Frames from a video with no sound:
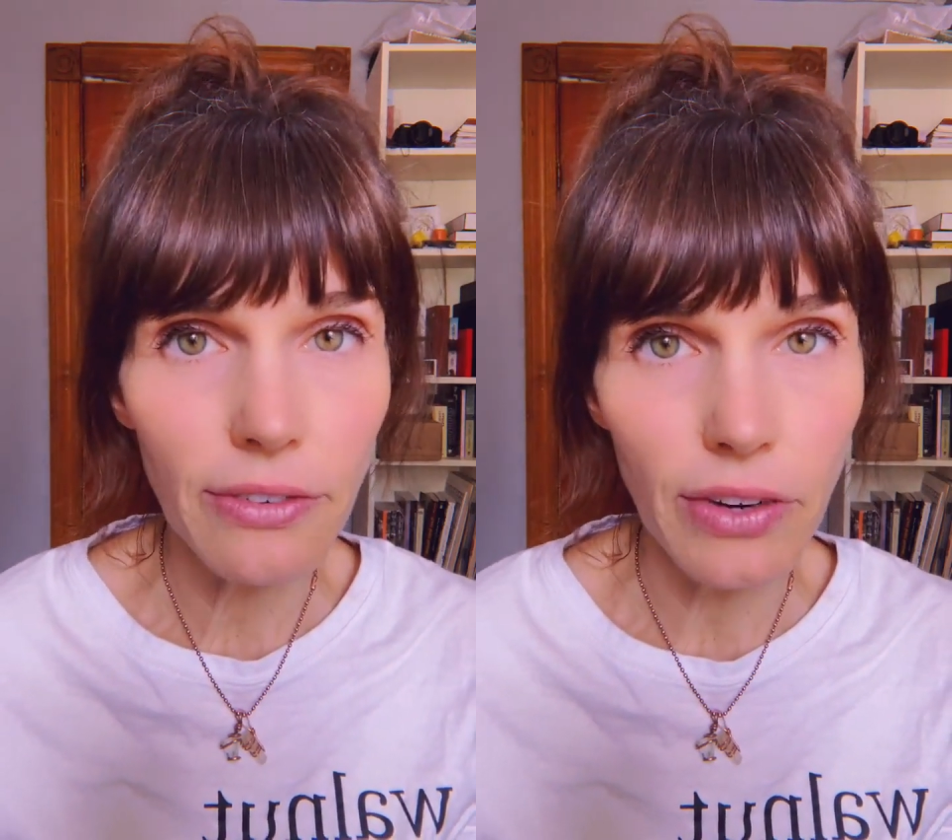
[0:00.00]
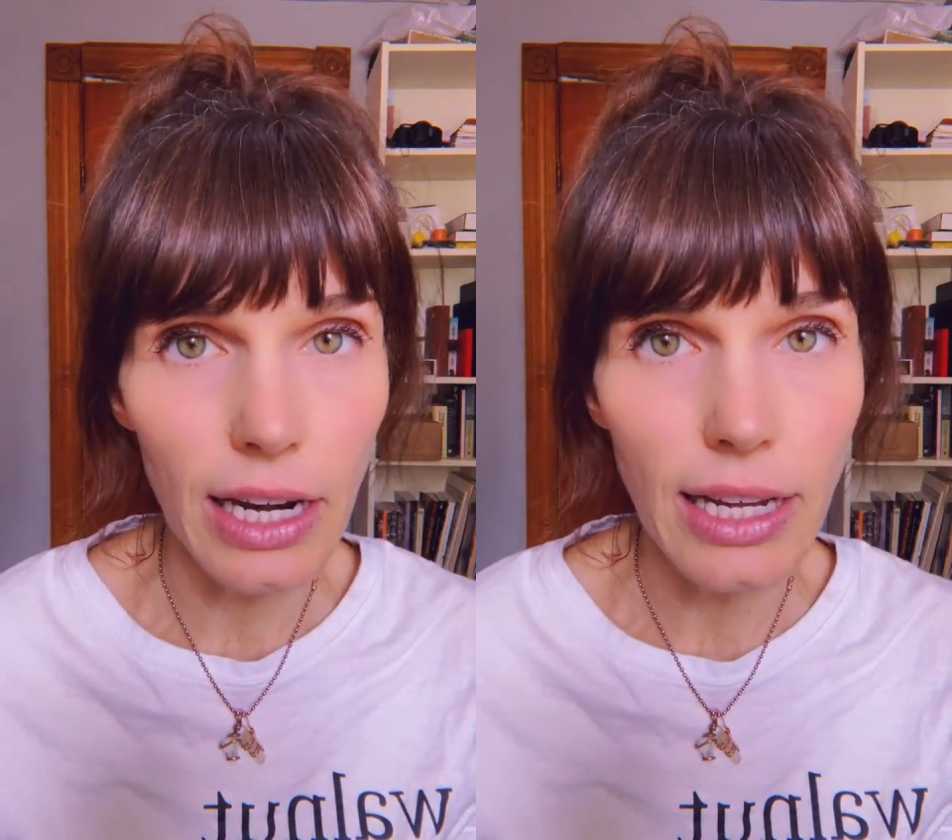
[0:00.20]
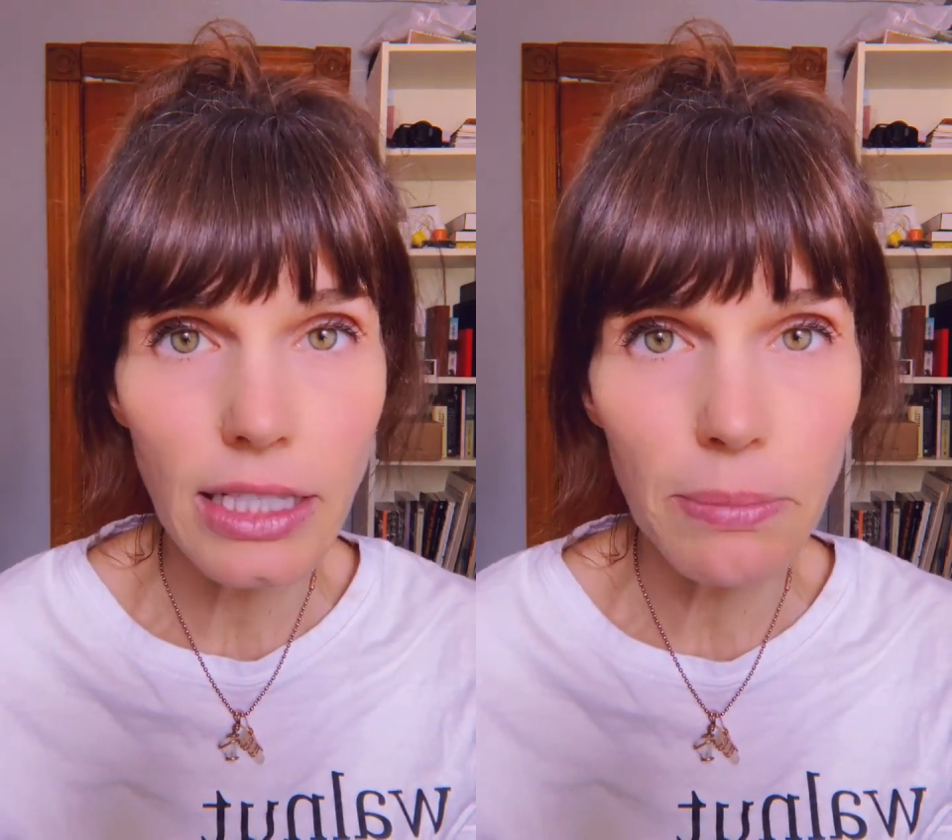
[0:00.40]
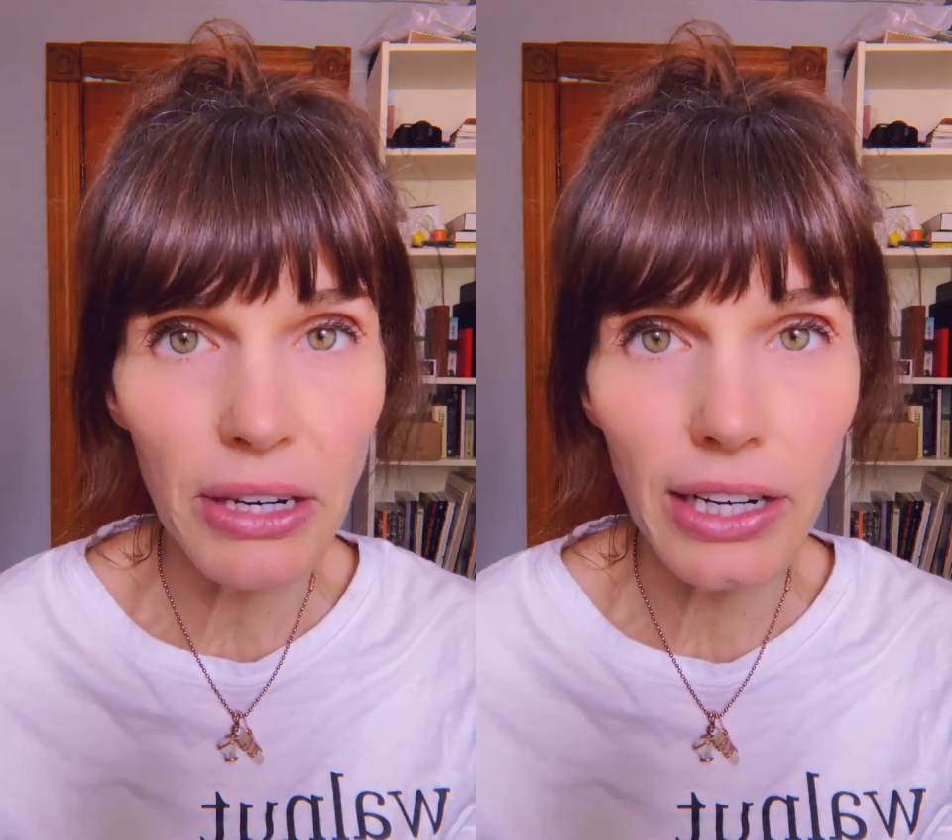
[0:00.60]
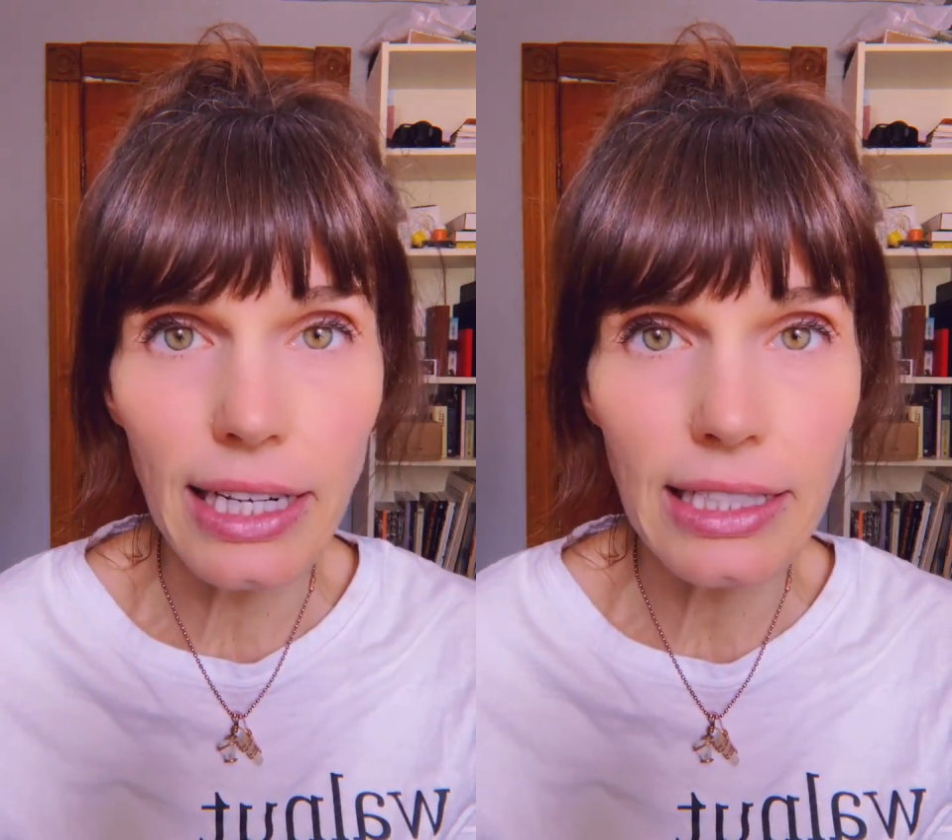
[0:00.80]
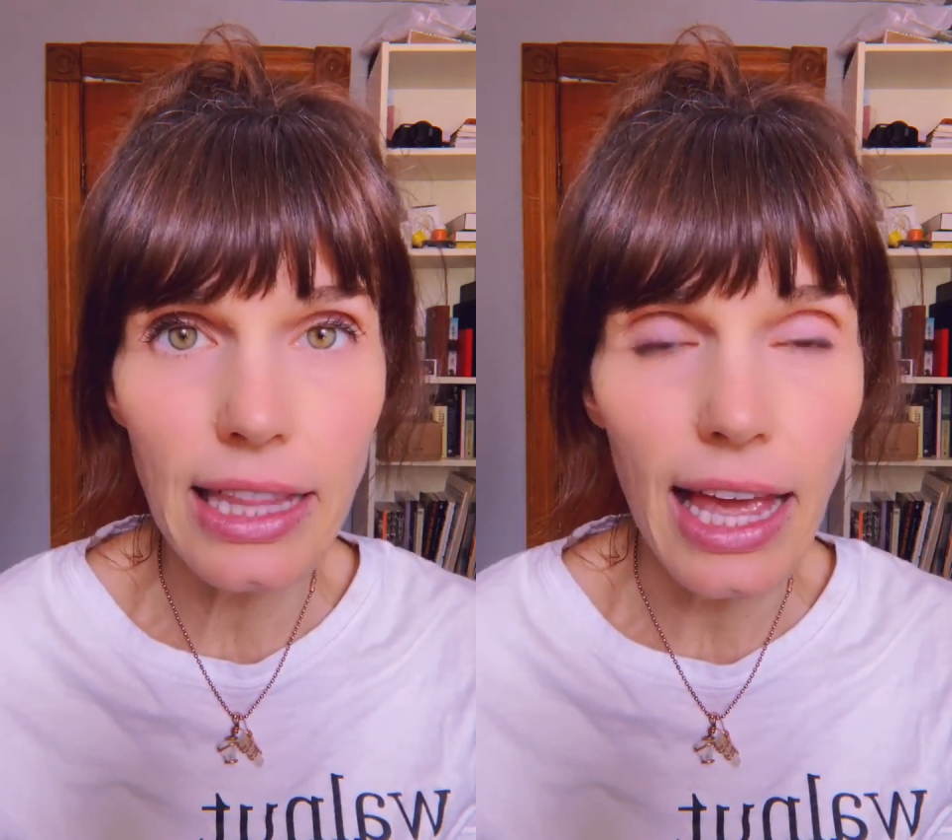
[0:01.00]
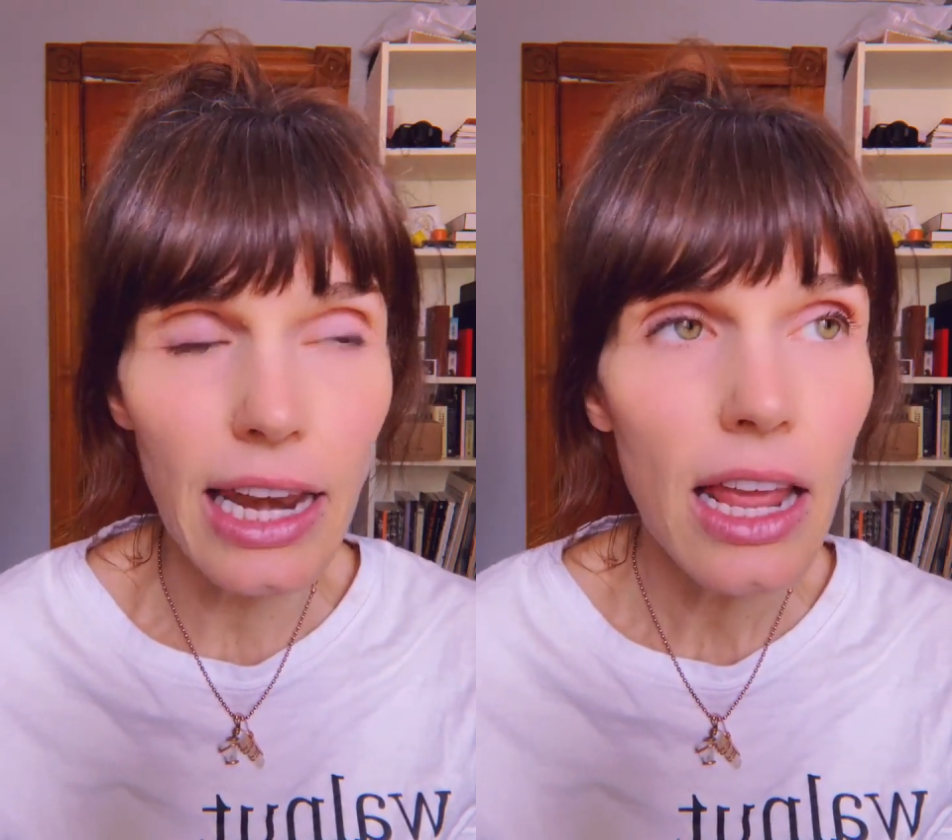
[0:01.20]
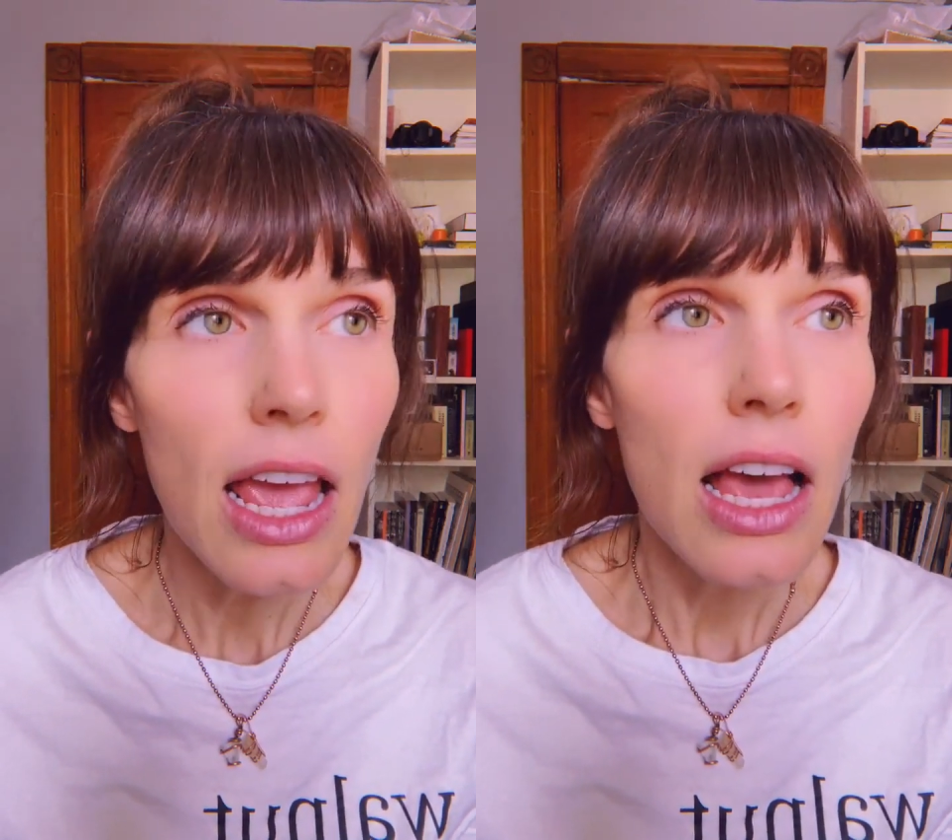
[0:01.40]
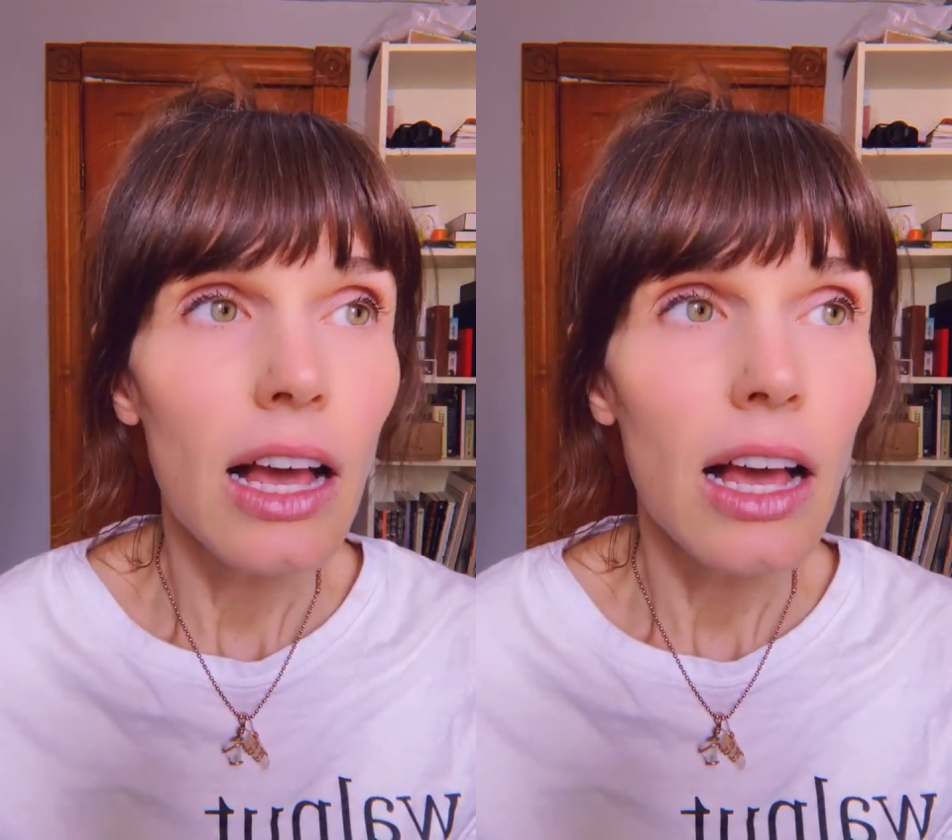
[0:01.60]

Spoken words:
different experience then.